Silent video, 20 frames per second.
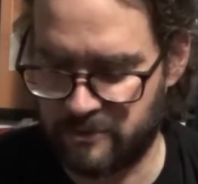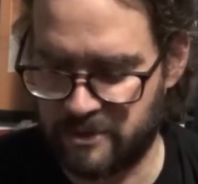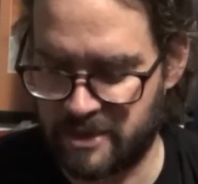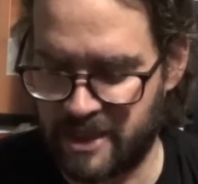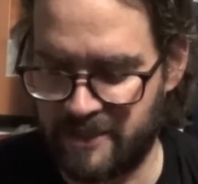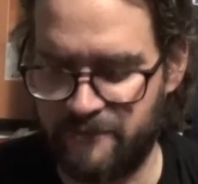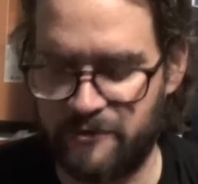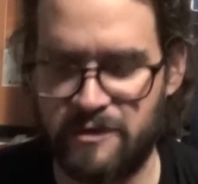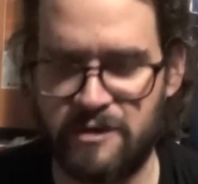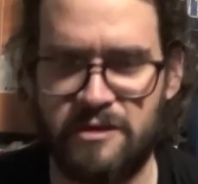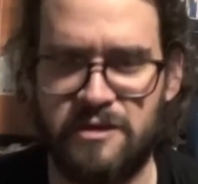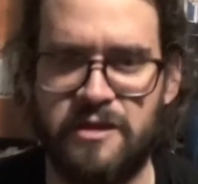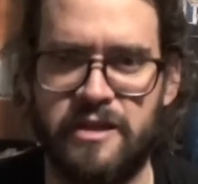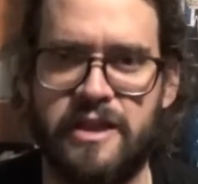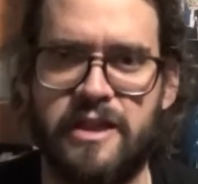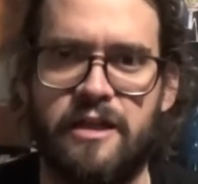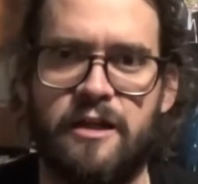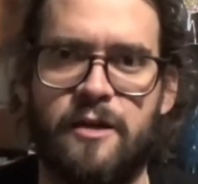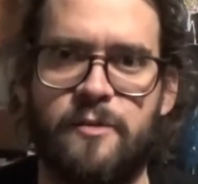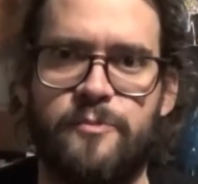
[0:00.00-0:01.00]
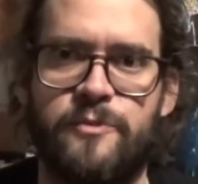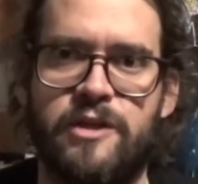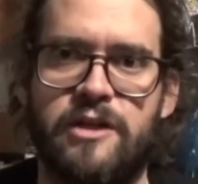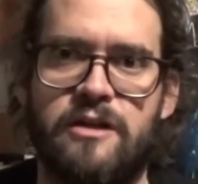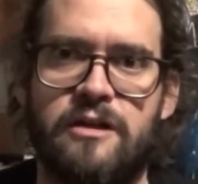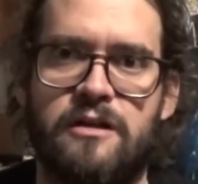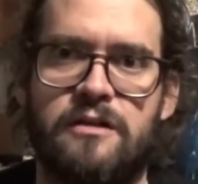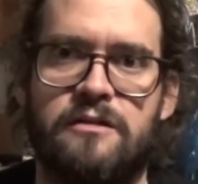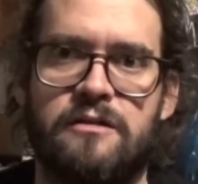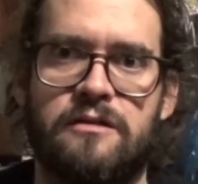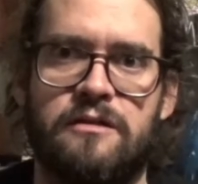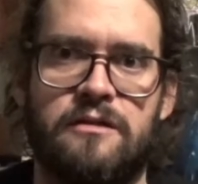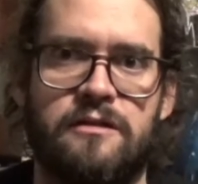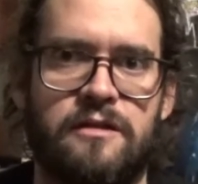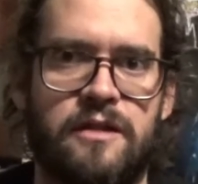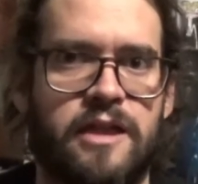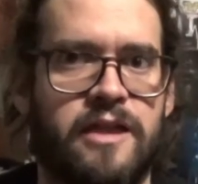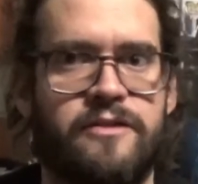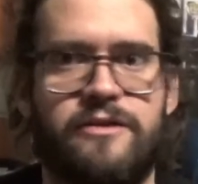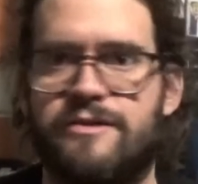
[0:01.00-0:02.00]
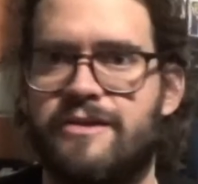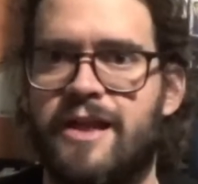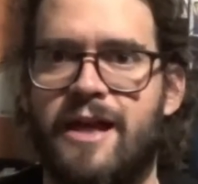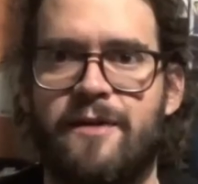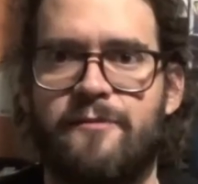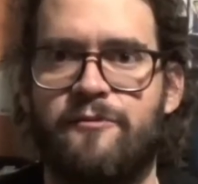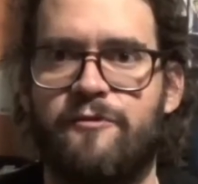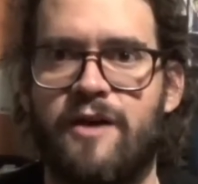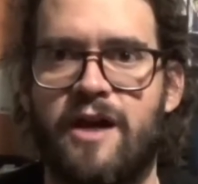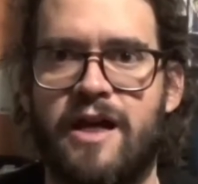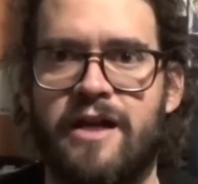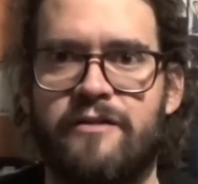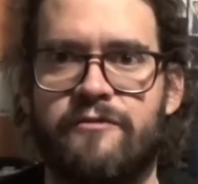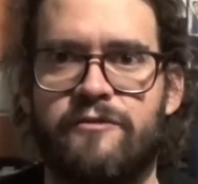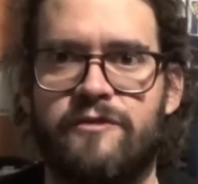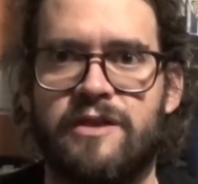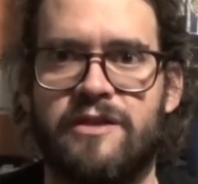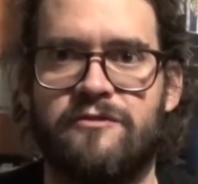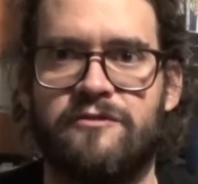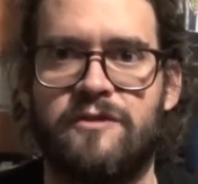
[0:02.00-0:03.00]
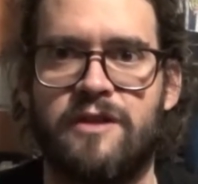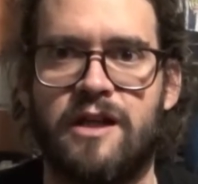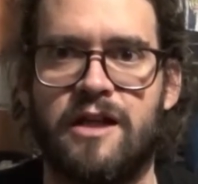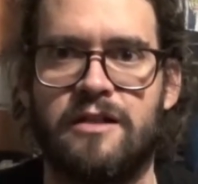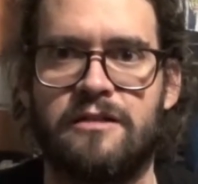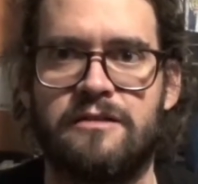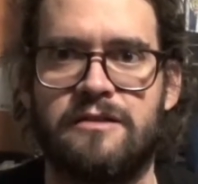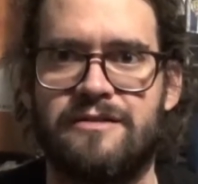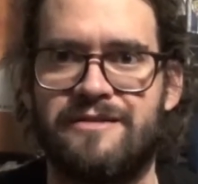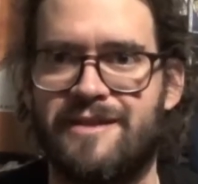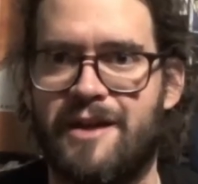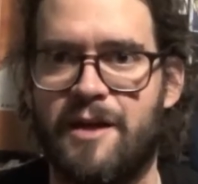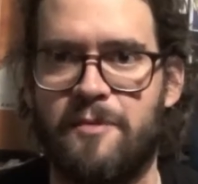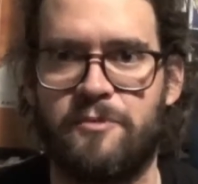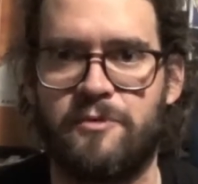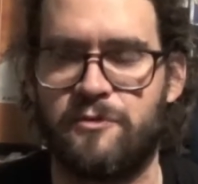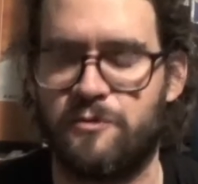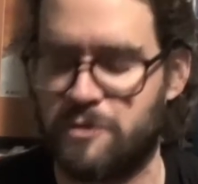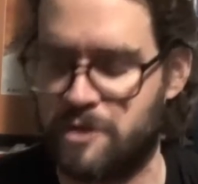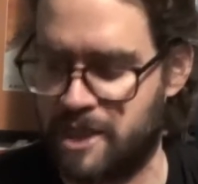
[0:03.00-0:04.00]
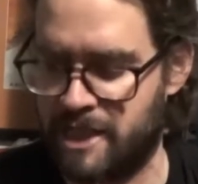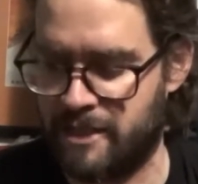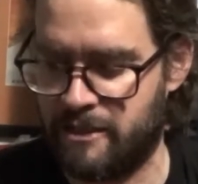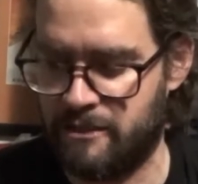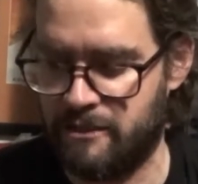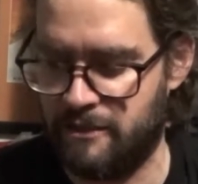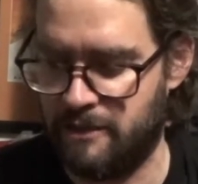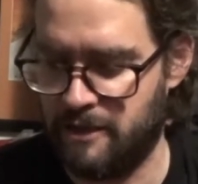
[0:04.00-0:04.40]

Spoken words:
definitely up there in the top 5, if not the top 3.